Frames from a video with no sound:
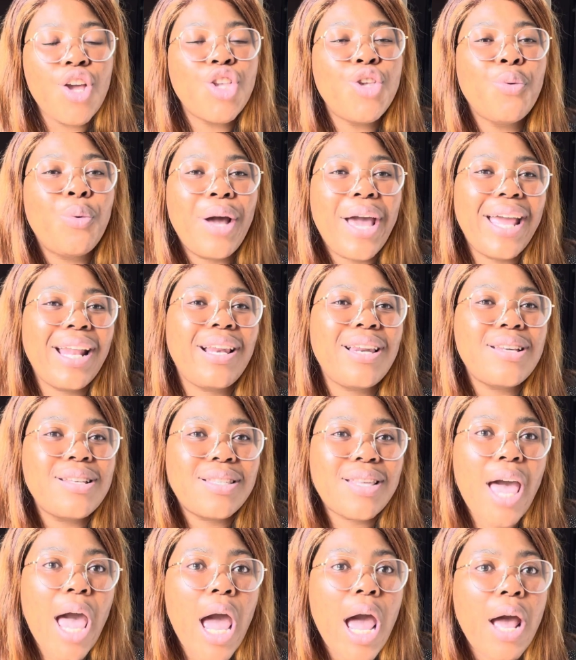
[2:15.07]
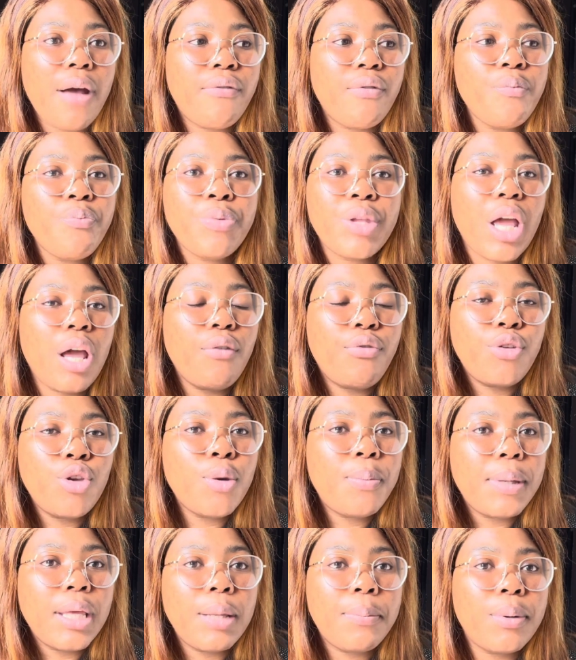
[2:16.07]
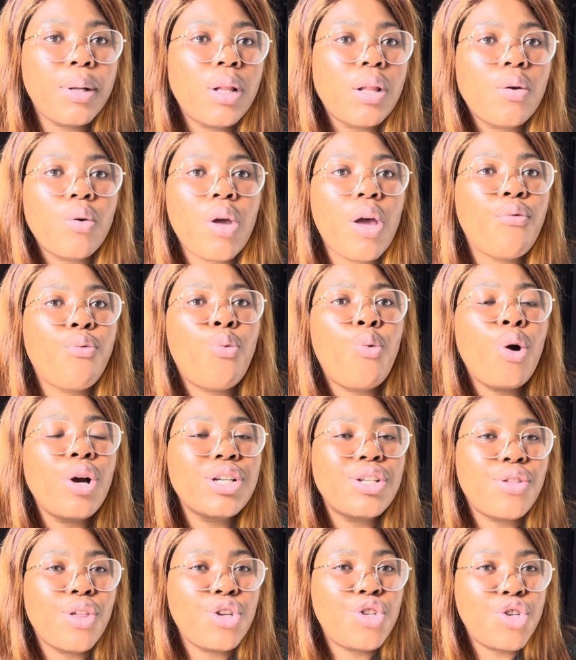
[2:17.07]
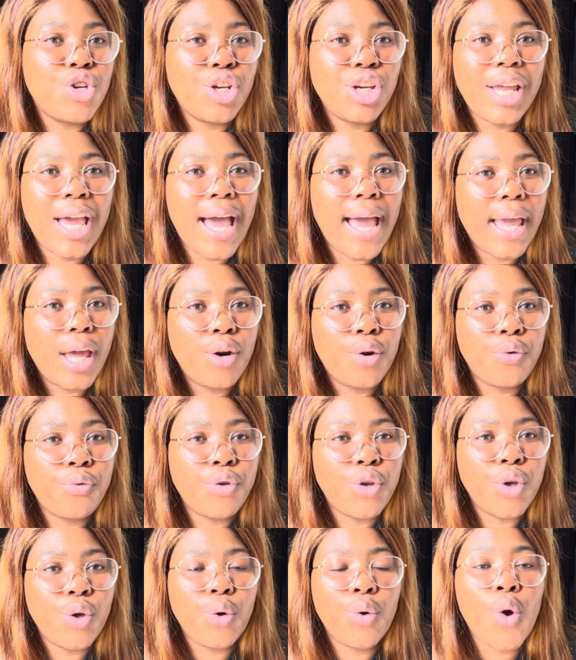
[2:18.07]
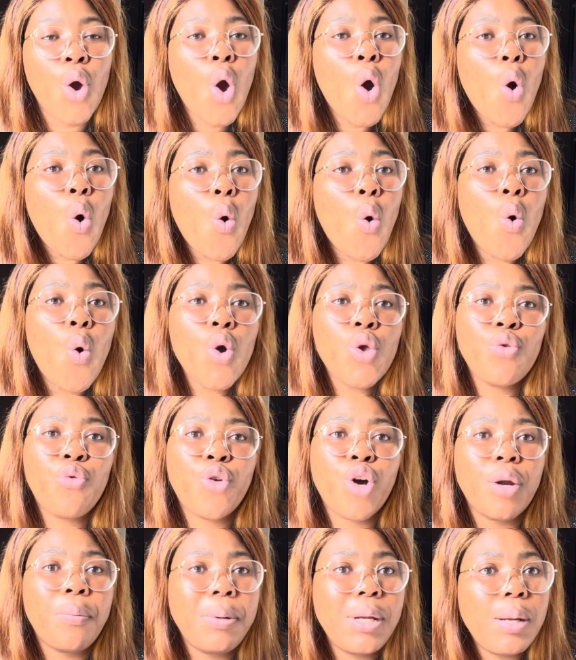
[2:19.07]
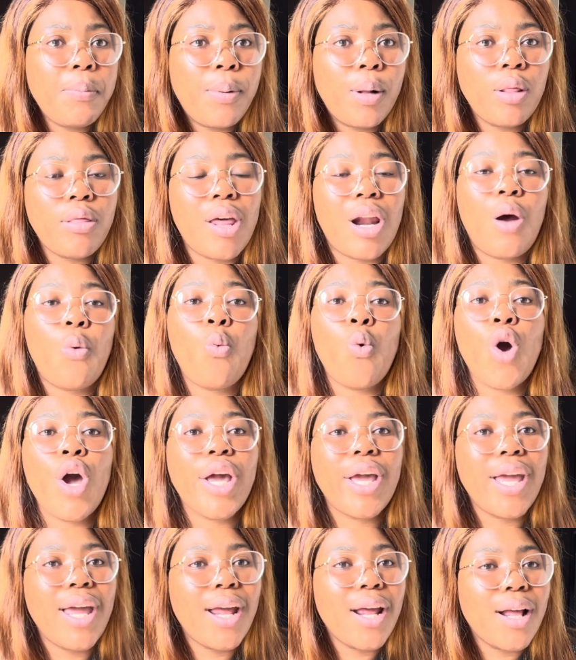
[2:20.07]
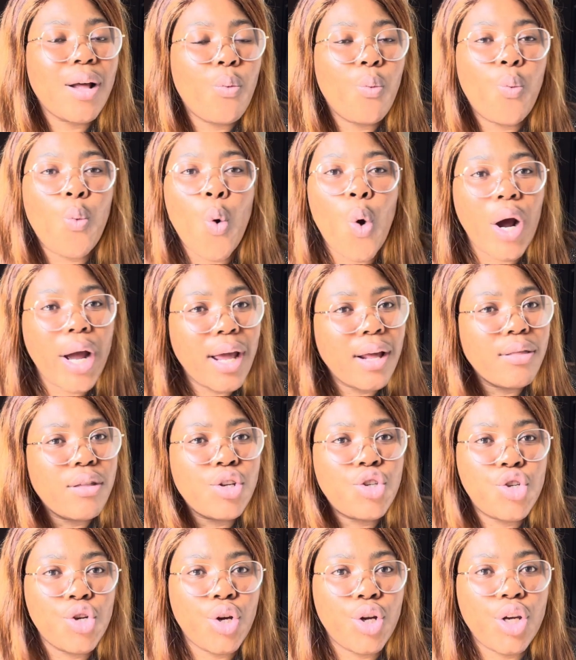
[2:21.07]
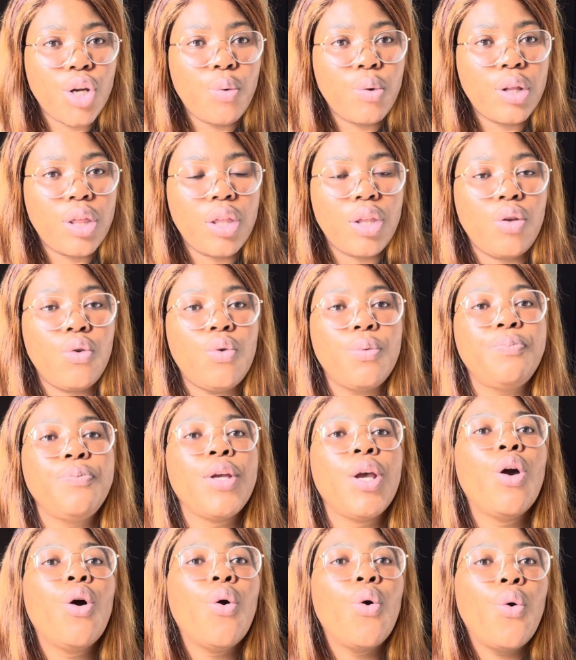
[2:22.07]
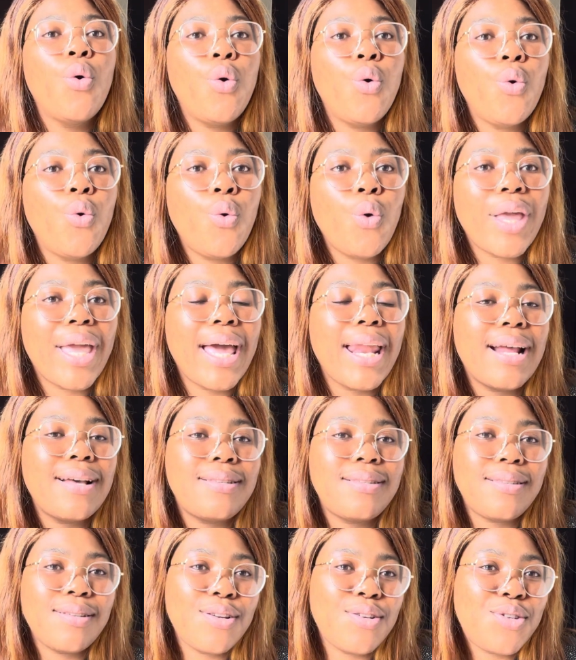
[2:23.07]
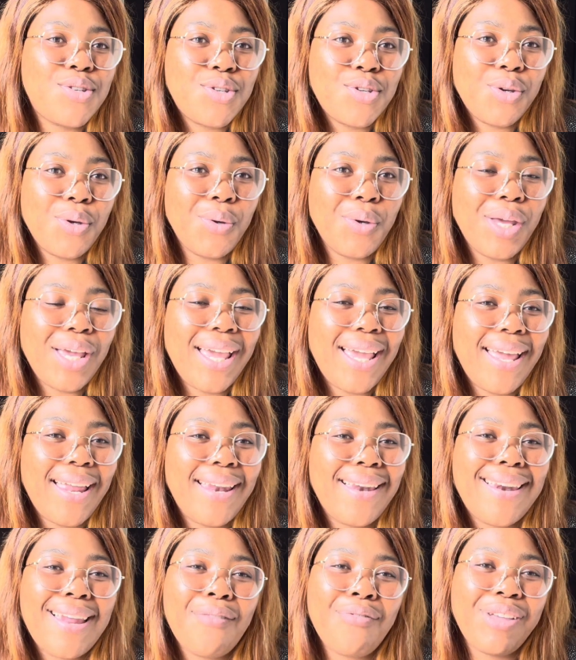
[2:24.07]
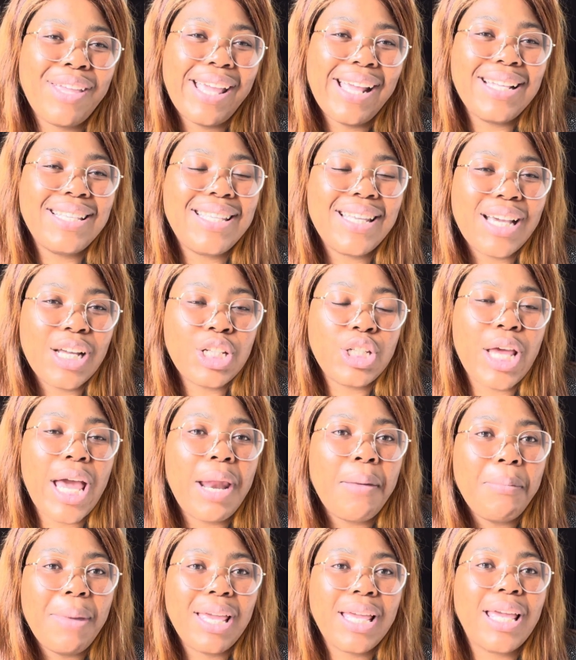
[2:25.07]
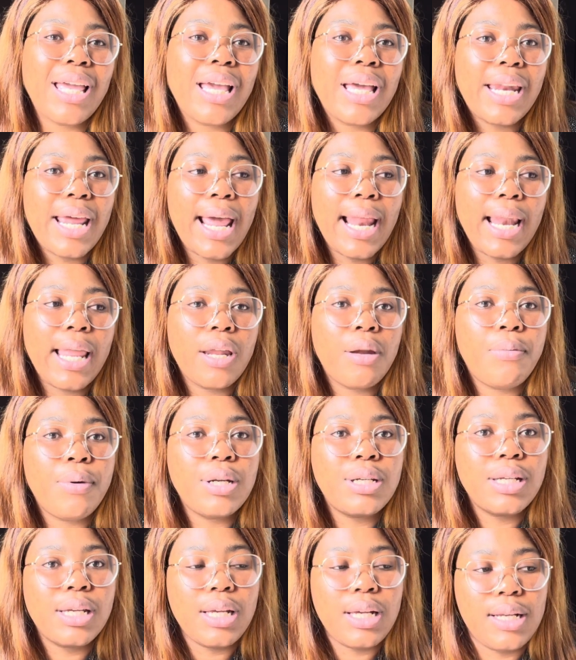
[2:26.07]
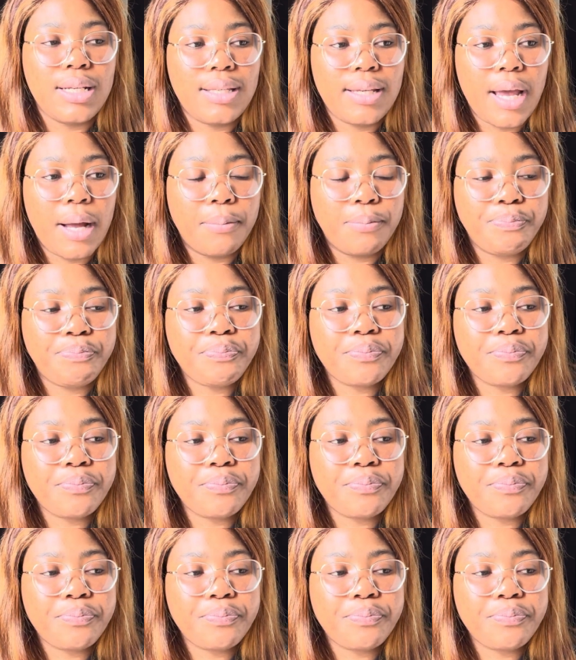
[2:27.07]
You will at least have a few people who have worked the journey ahead of you, or you've got people that are walking the journey with you, who can assist you in navigating it and making it a little bit easier.